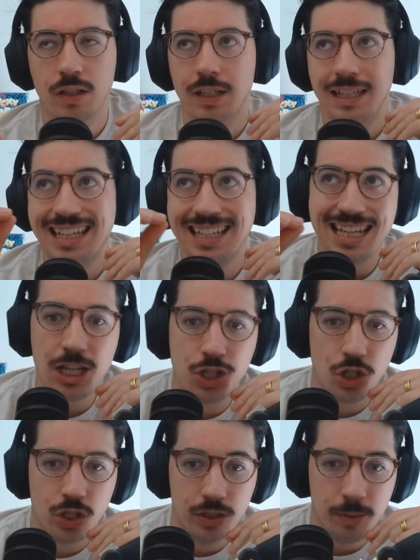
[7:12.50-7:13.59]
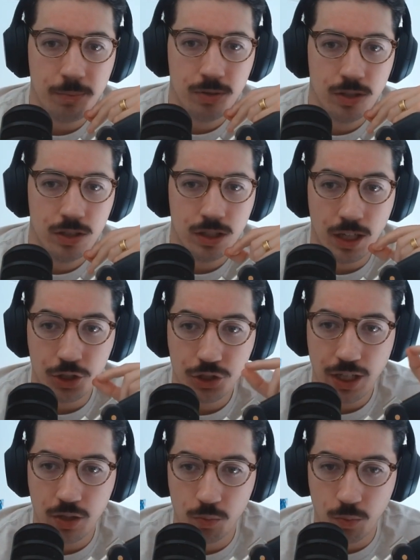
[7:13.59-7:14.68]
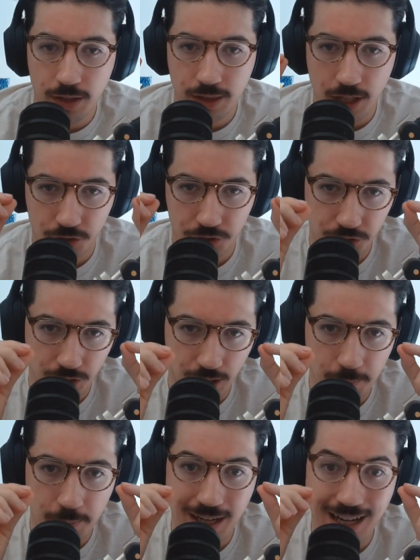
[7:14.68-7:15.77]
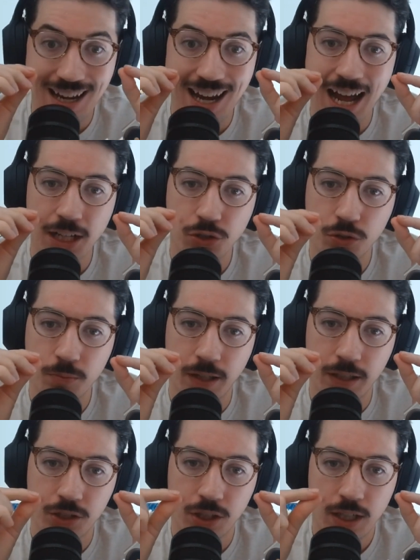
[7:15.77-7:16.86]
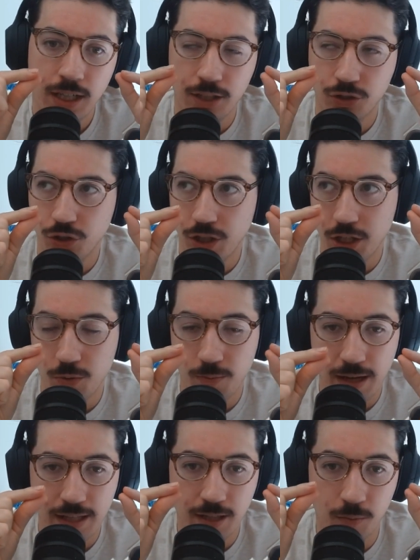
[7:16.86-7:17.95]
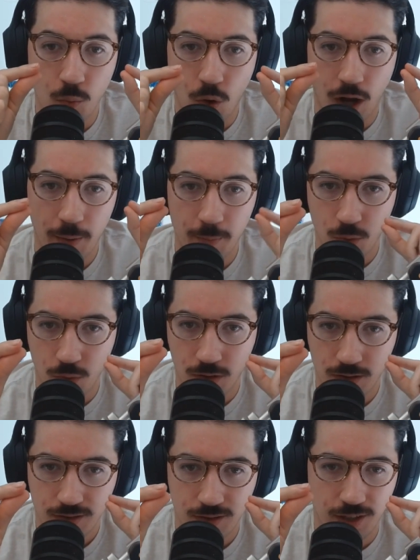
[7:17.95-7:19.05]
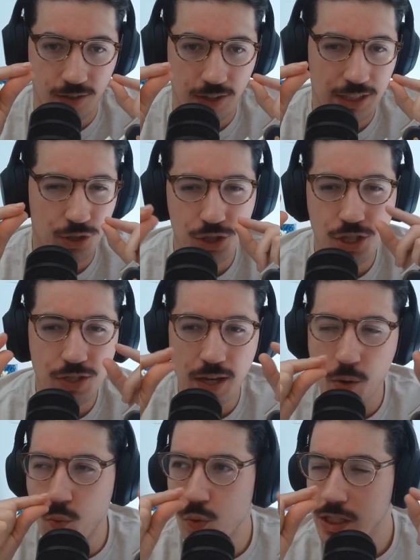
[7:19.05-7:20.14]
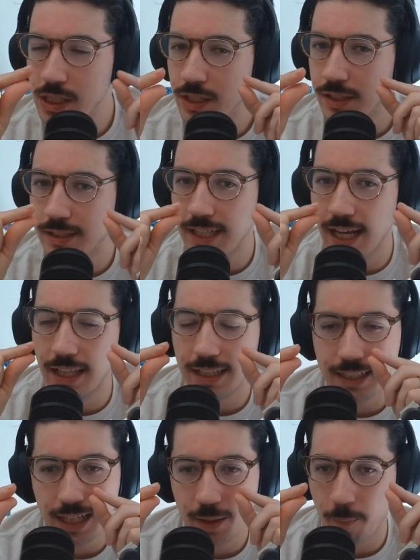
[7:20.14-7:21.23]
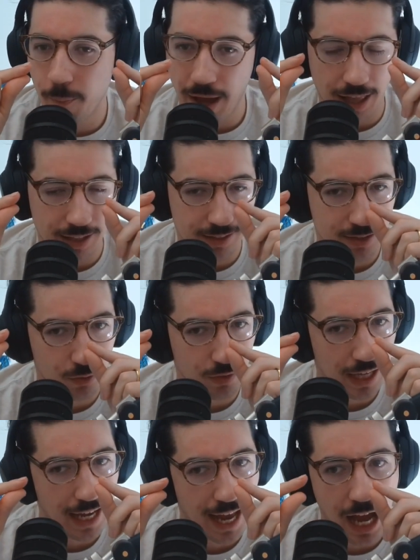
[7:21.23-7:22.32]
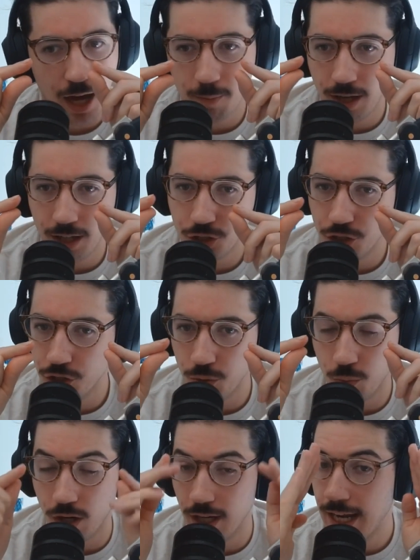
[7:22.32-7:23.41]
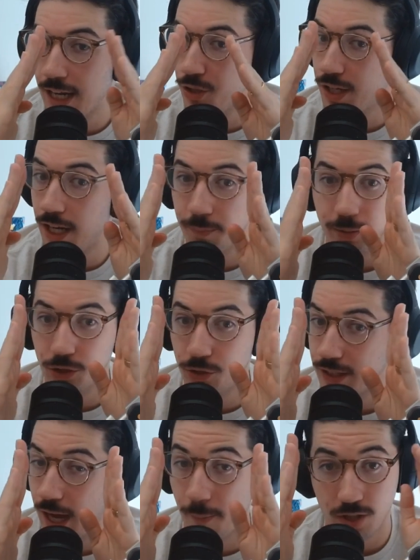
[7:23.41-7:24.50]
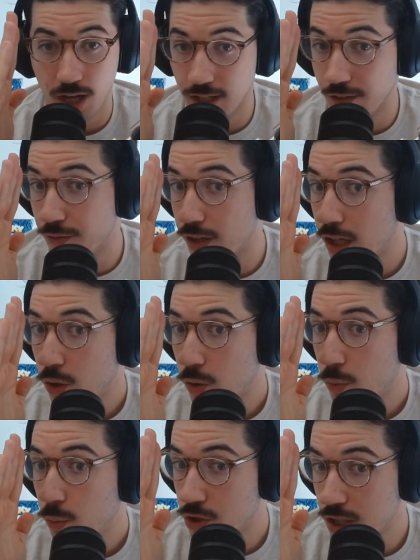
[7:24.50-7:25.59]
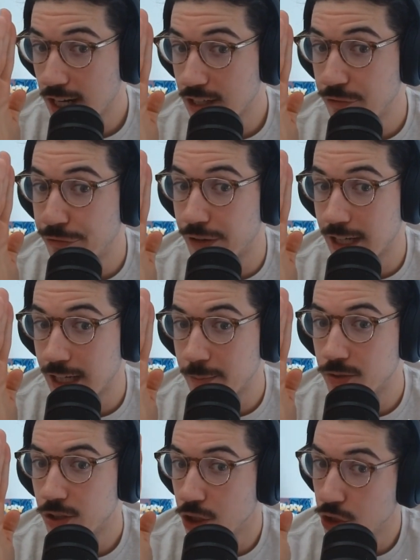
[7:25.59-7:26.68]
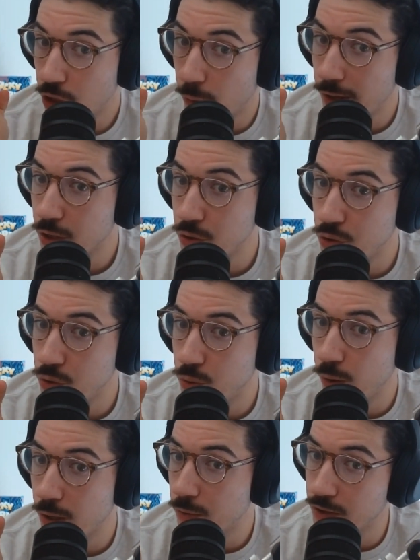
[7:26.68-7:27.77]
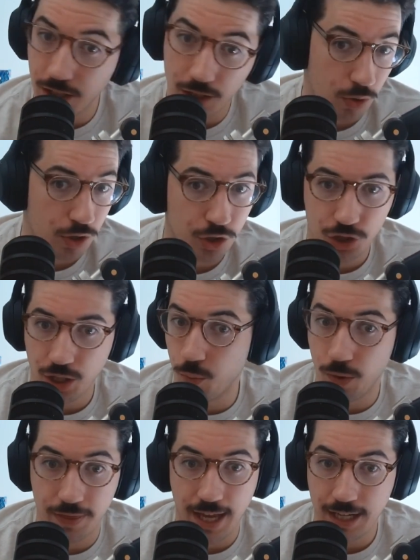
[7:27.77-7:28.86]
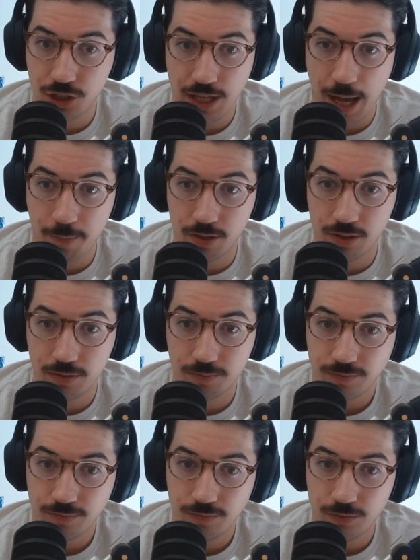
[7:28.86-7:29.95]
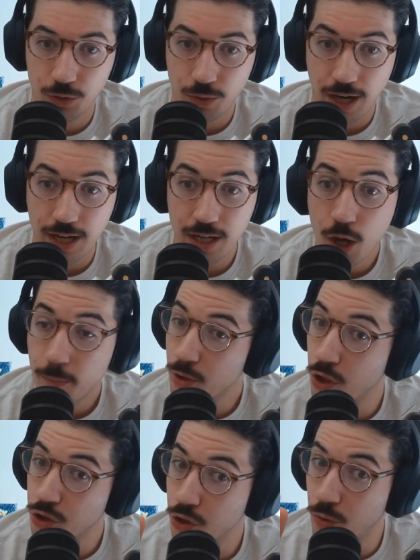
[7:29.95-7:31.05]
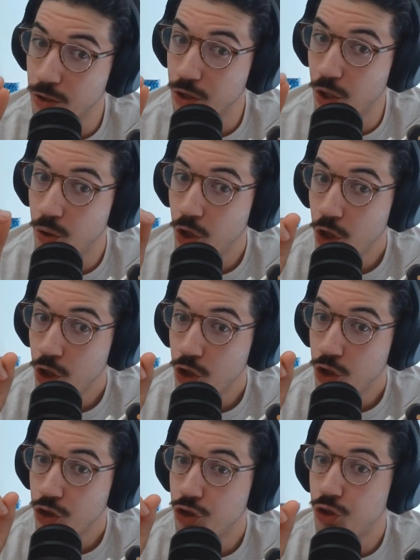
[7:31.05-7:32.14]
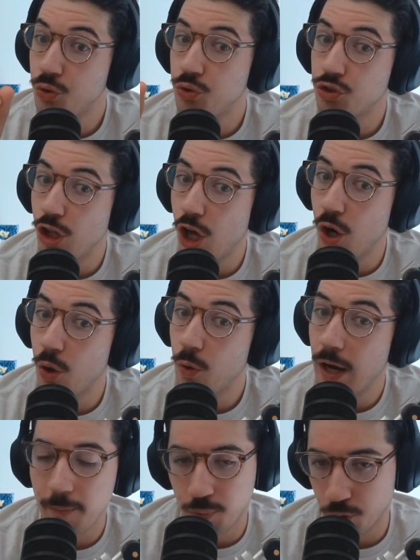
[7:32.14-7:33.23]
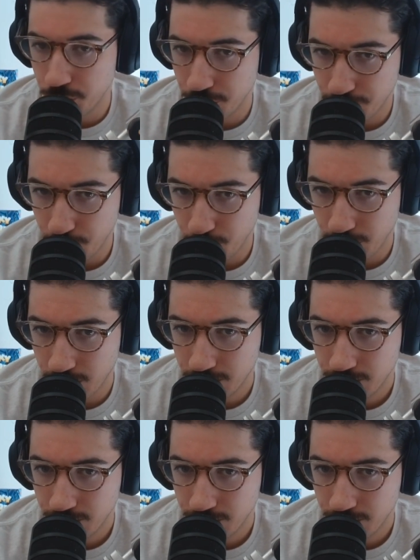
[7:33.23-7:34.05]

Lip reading: in each clip to understand what they are seeing, but not too much so that you make them want more. All right. So there's this like weird, delicate balance of like, how much do you want? And you got to we're talking frames. You don't want to go too quick where they don't understand what the heck just happened. Right. But you also don't want to go too slow and bore your viewer.